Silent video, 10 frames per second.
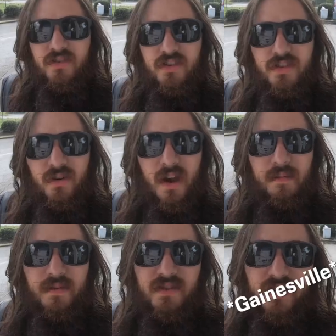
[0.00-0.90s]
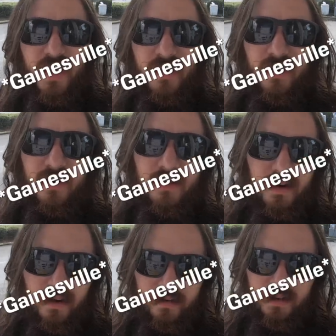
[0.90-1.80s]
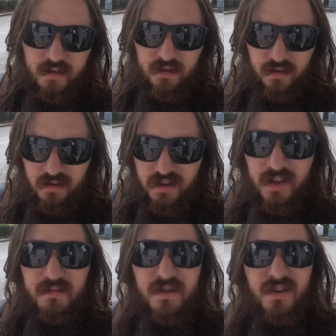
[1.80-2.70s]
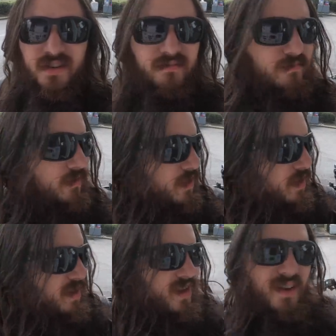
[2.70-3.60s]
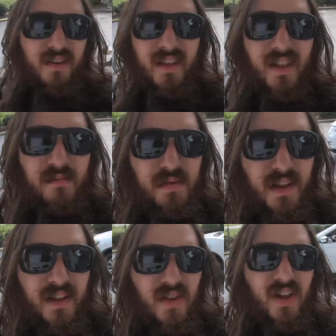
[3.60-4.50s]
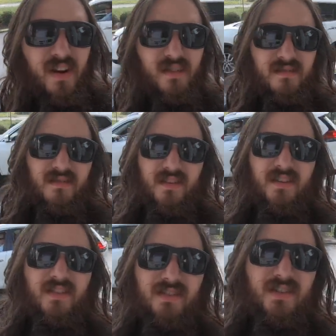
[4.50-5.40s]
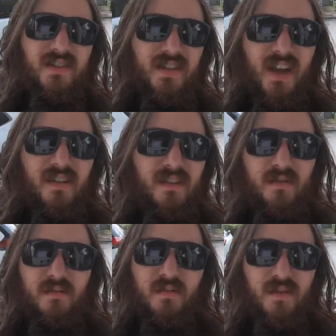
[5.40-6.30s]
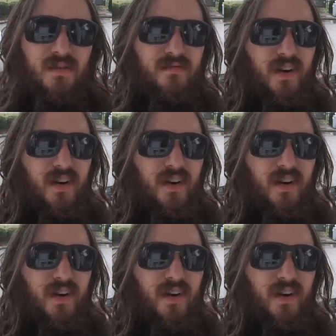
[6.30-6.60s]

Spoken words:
just so happens Gator Harley Davidson is on the same street. They like plan that out, that it's exactly 1